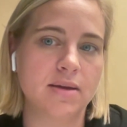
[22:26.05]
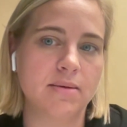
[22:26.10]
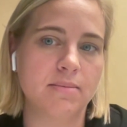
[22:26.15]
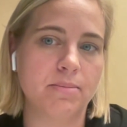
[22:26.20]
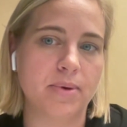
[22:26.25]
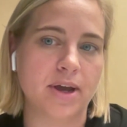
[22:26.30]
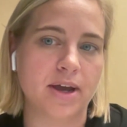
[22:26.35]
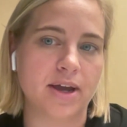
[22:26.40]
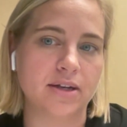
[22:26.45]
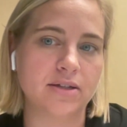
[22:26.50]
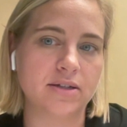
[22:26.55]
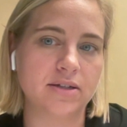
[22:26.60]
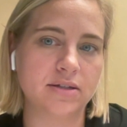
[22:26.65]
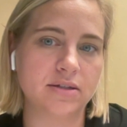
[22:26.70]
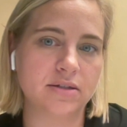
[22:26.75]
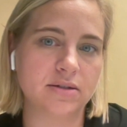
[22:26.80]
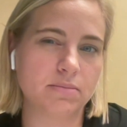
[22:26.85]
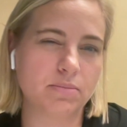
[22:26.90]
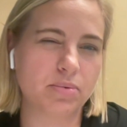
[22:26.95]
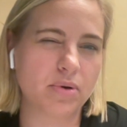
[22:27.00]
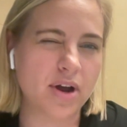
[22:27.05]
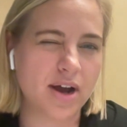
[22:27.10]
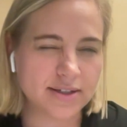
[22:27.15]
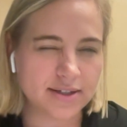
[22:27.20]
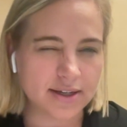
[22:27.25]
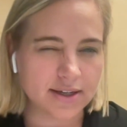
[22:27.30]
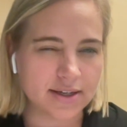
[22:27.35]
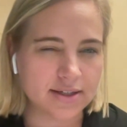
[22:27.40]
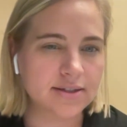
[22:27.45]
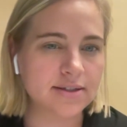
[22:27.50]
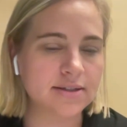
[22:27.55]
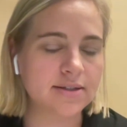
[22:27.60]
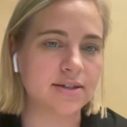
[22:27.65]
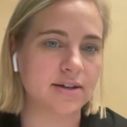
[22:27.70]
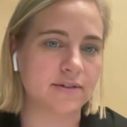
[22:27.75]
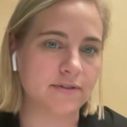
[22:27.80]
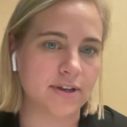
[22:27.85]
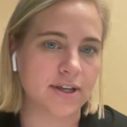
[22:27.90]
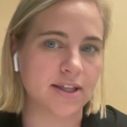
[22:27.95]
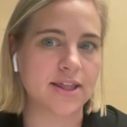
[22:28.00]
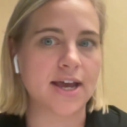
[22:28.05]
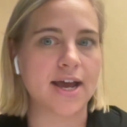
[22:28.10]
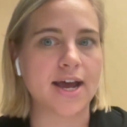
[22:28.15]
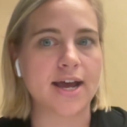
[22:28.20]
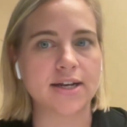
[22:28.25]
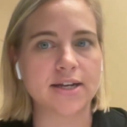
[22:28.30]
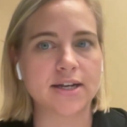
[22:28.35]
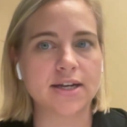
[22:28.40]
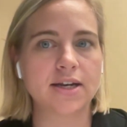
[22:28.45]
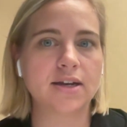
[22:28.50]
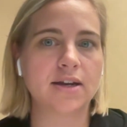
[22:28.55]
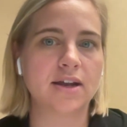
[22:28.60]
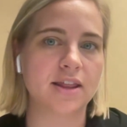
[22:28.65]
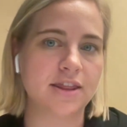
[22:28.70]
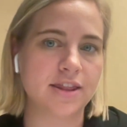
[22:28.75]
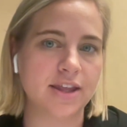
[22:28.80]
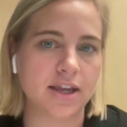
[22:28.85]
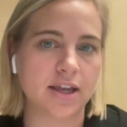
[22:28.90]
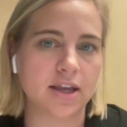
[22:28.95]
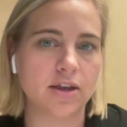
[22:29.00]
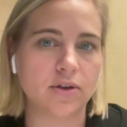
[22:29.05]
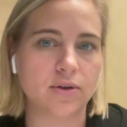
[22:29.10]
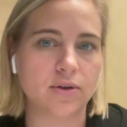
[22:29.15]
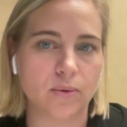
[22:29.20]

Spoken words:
But process and stuff like that, I think,